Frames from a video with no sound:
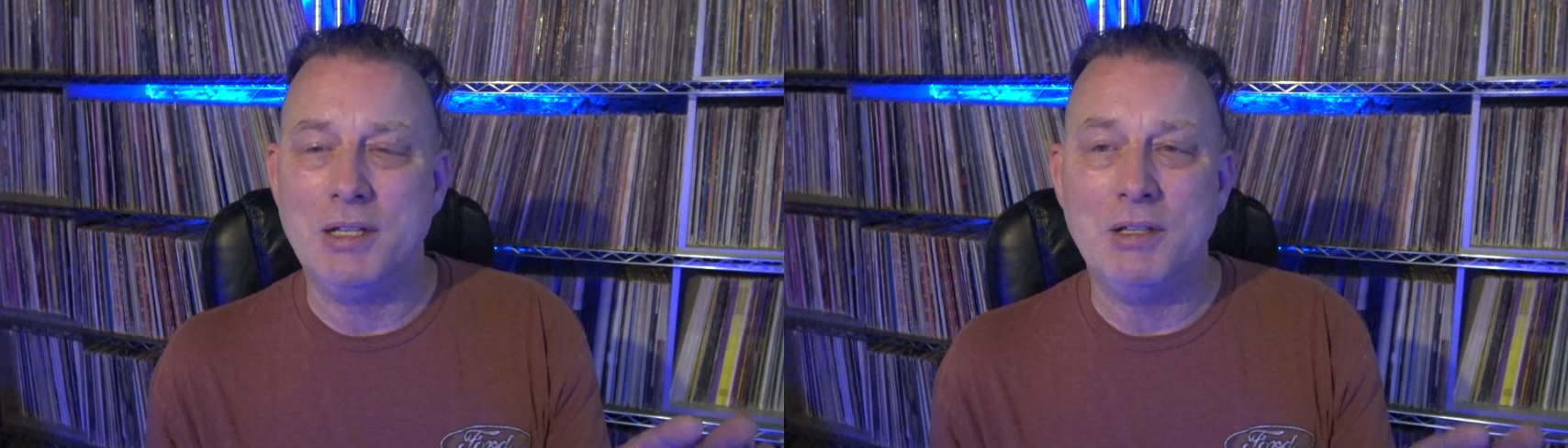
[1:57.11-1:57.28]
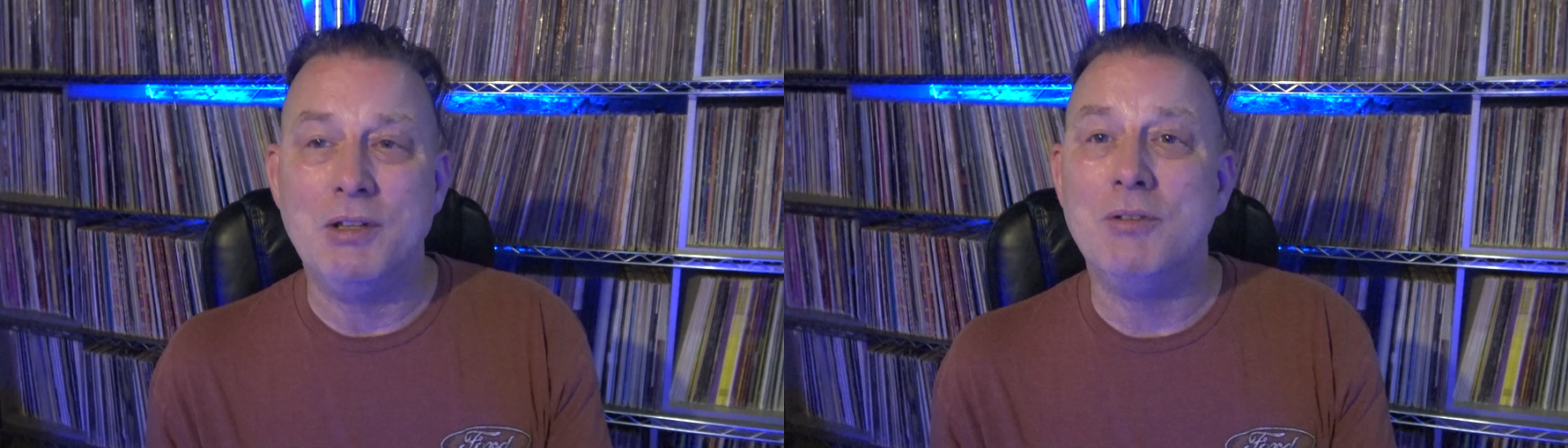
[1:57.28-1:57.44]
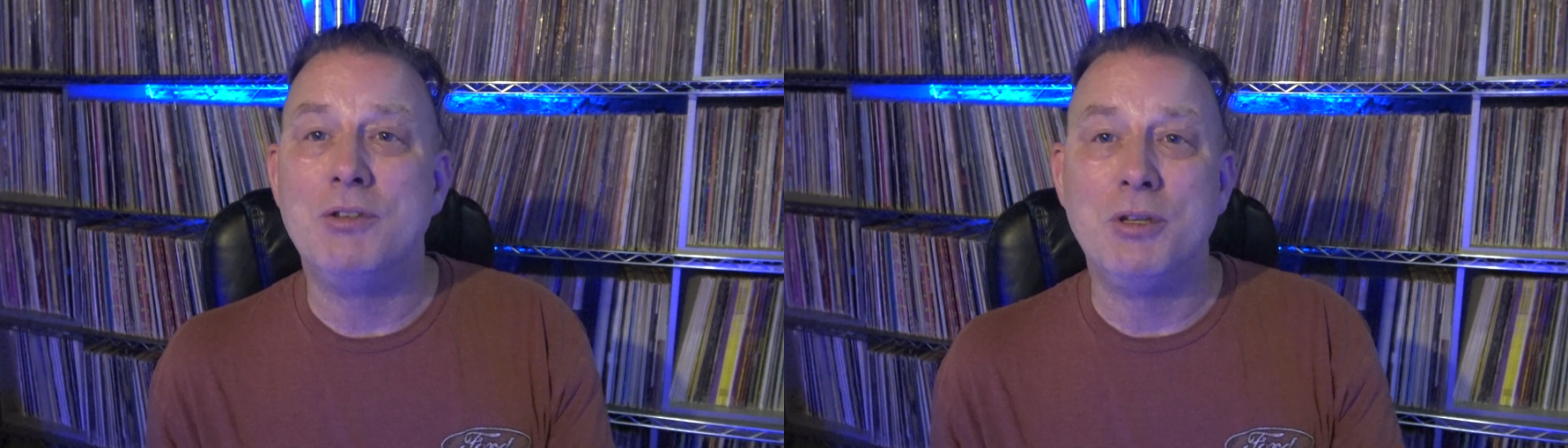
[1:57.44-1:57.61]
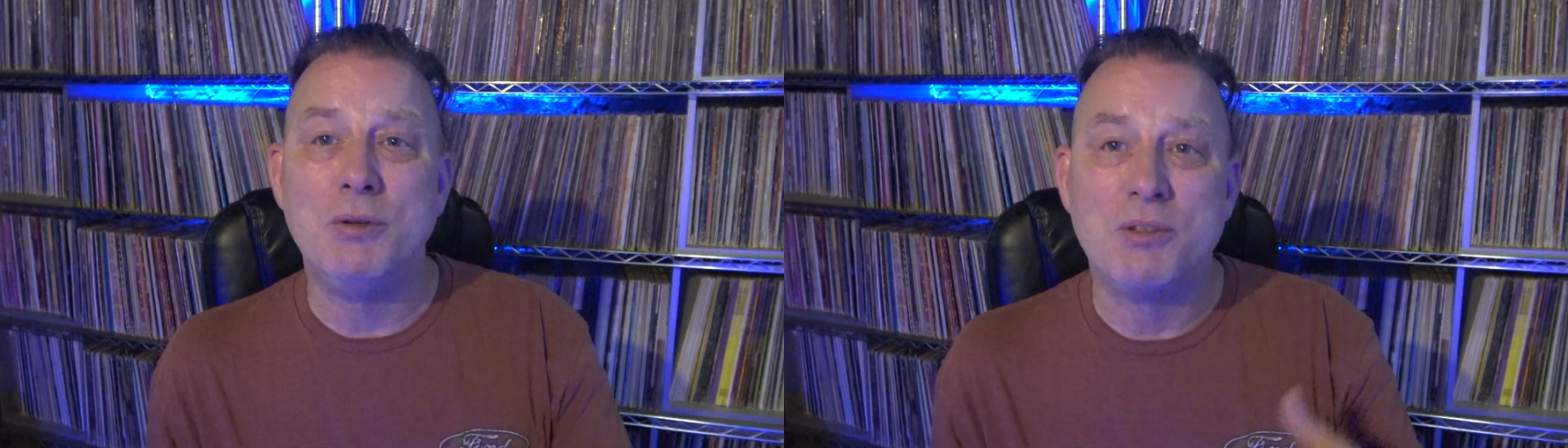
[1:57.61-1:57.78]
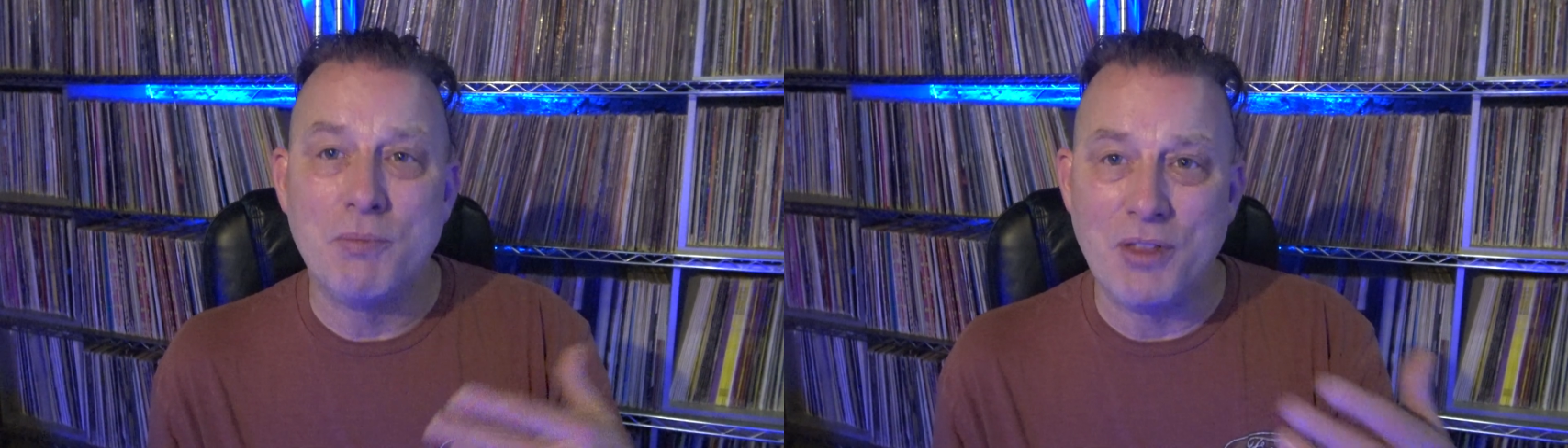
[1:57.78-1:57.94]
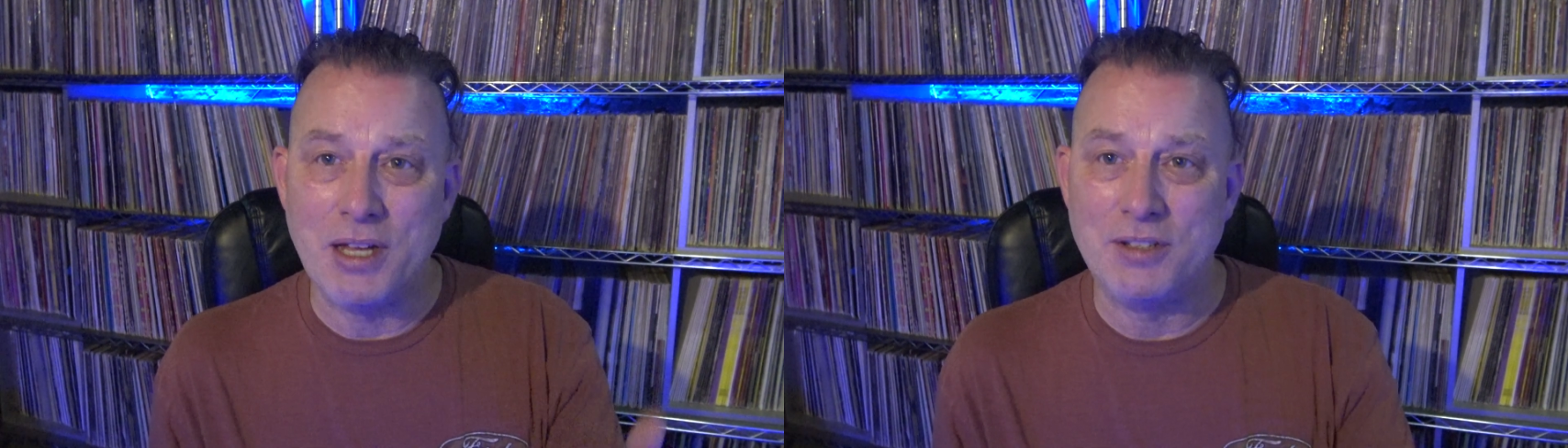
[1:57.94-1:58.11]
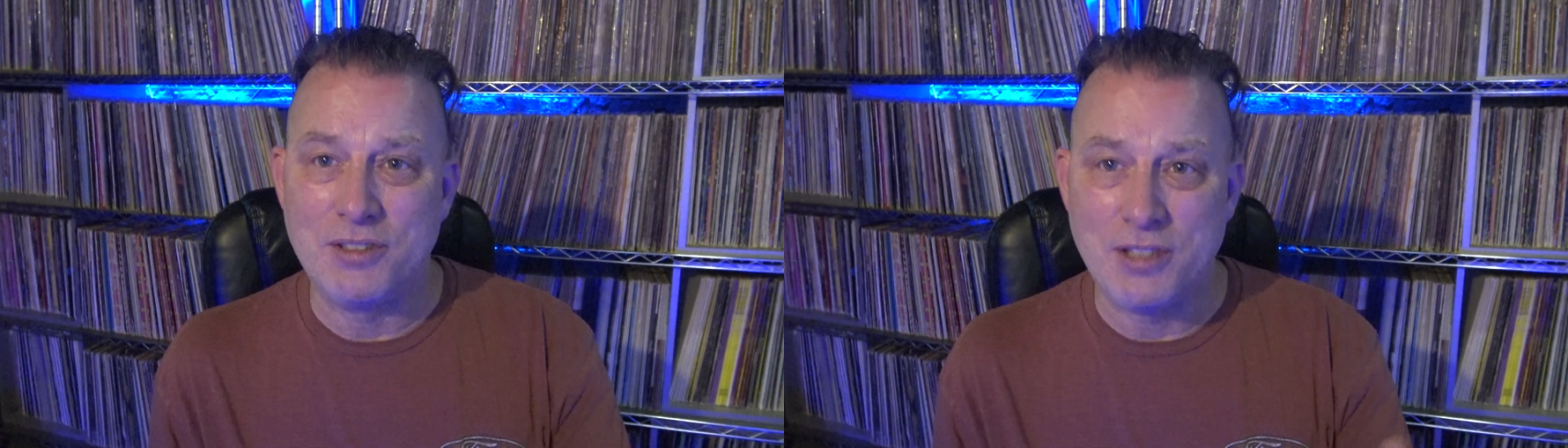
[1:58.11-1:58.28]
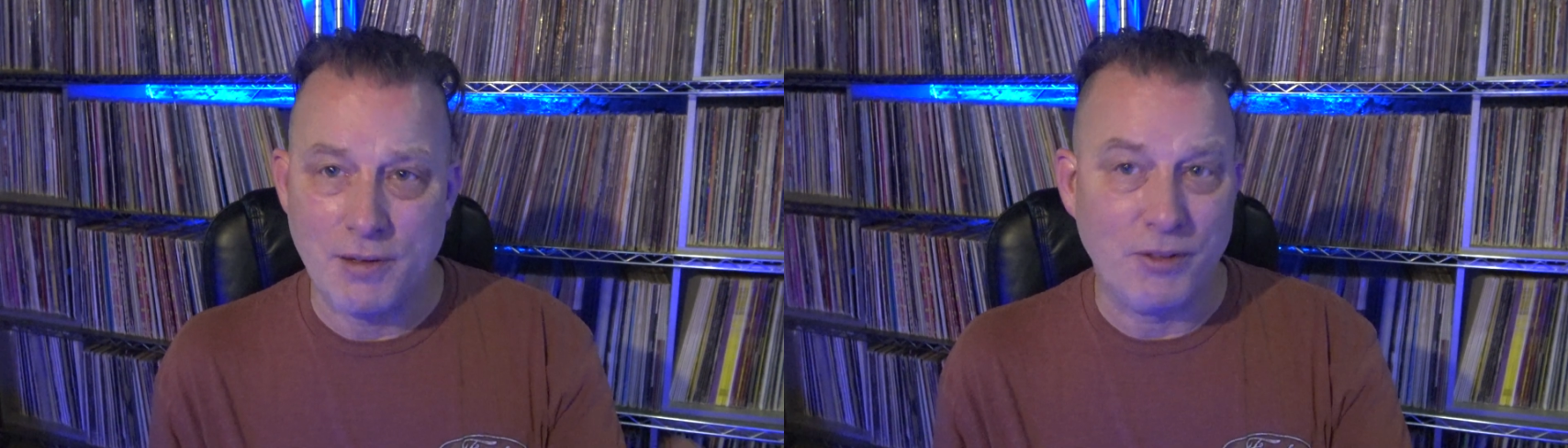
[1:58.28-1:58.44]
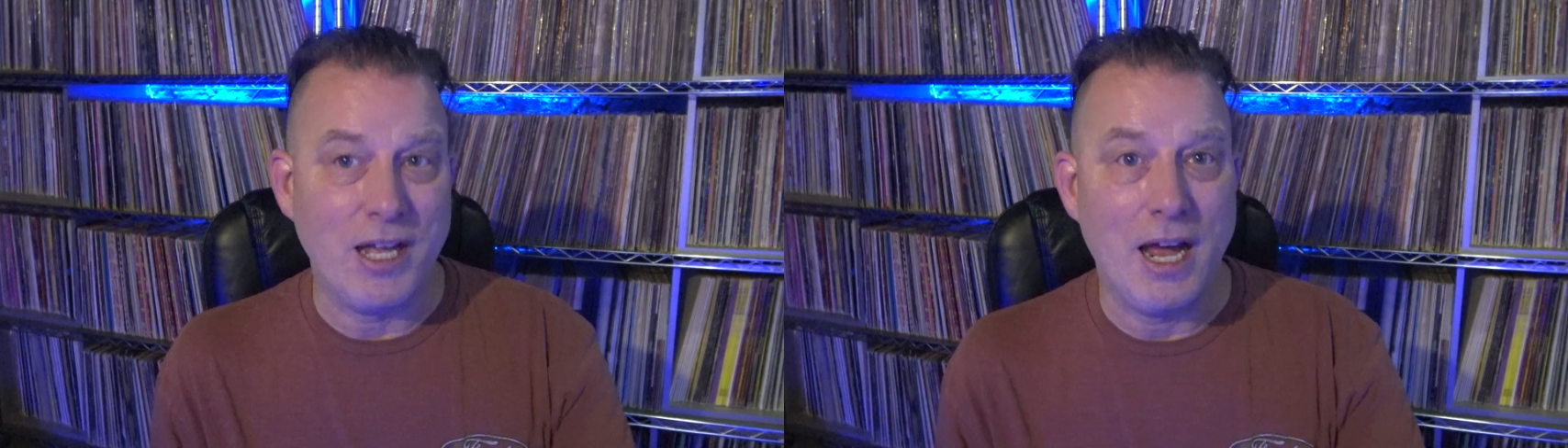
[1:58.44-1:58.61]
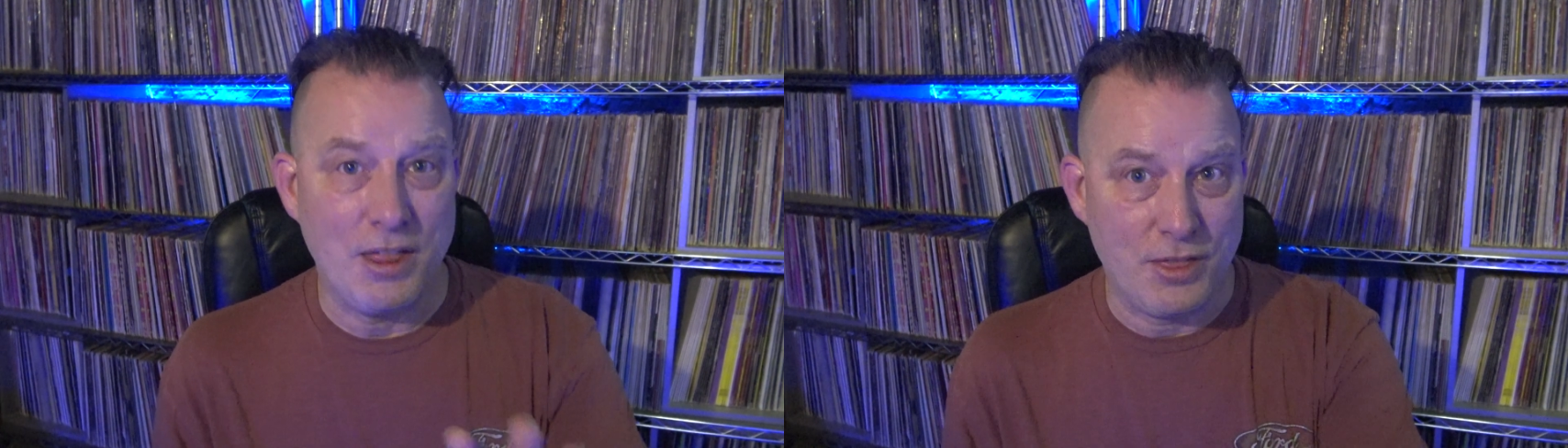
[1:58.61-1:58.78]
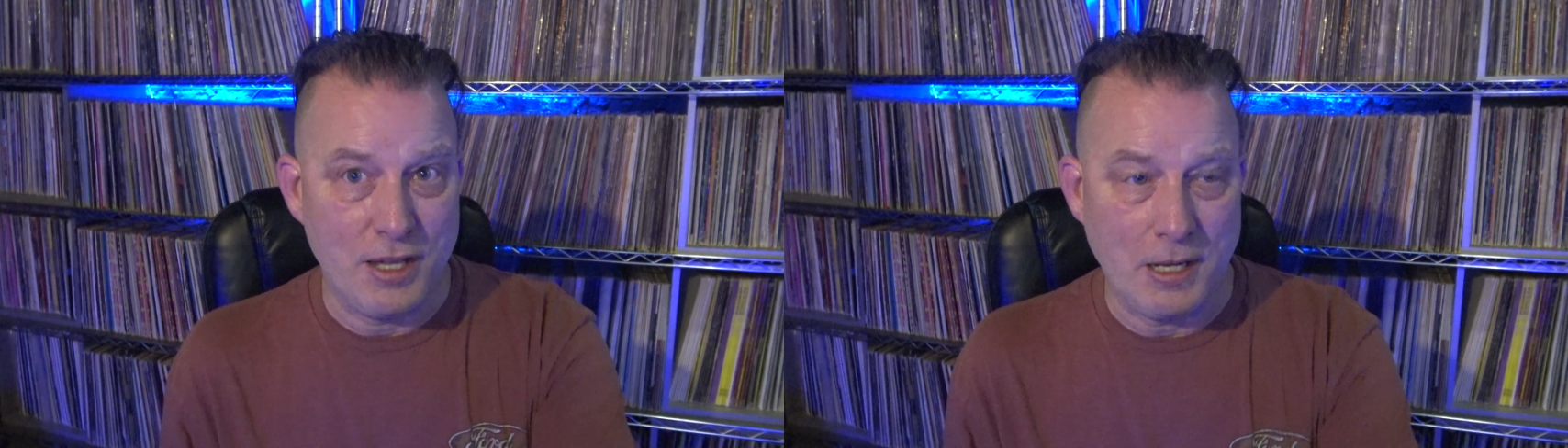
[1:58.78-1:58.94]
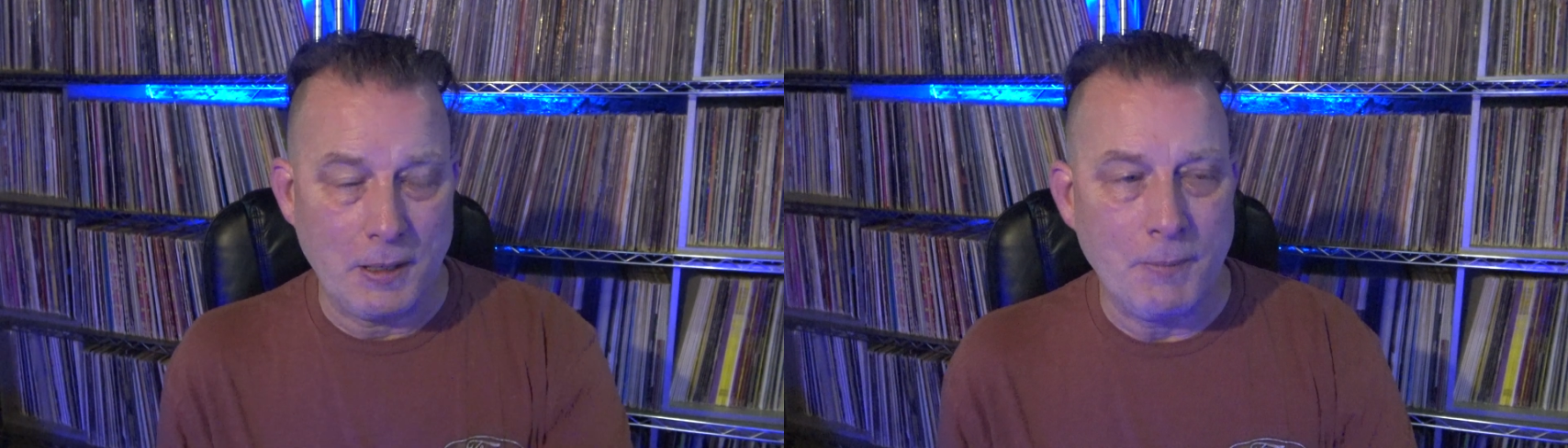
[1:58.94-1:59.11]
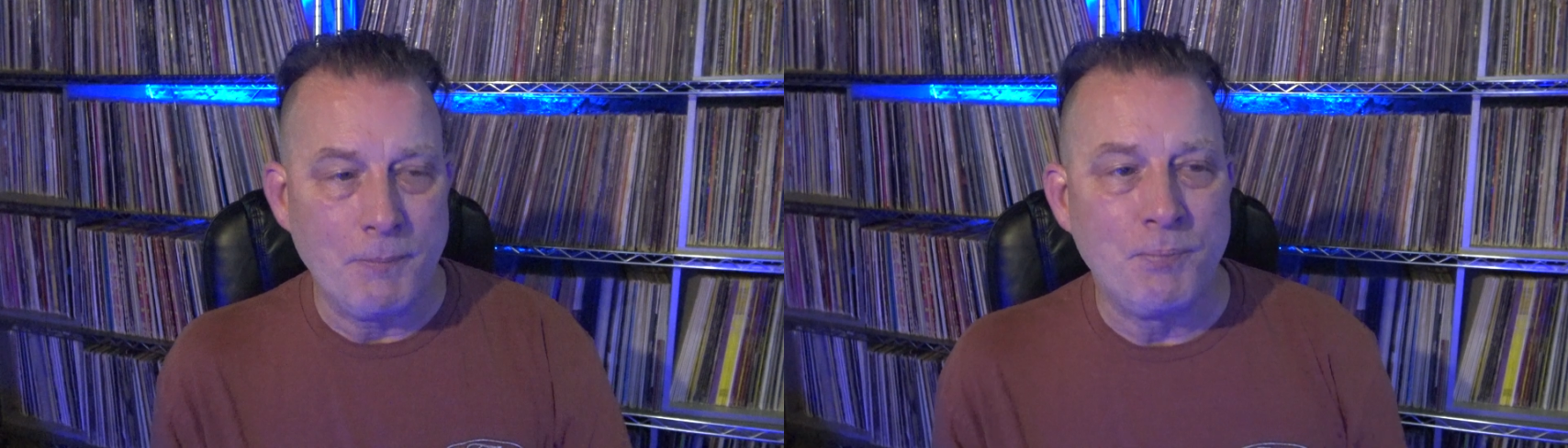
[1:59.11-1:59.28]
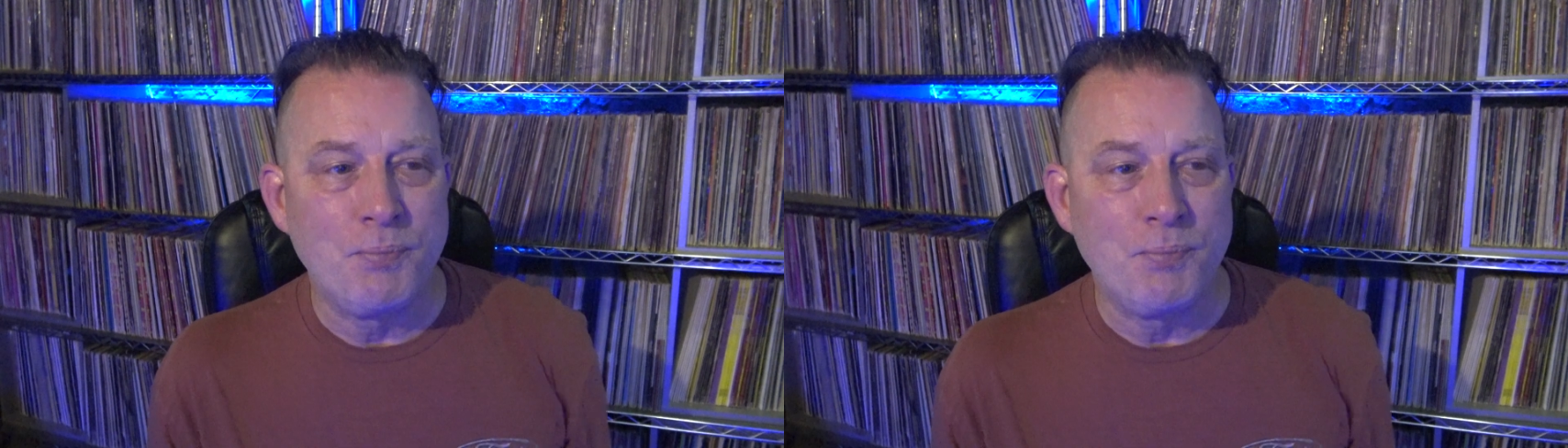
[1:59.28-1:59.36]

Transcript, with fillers: and do some things safely, I think.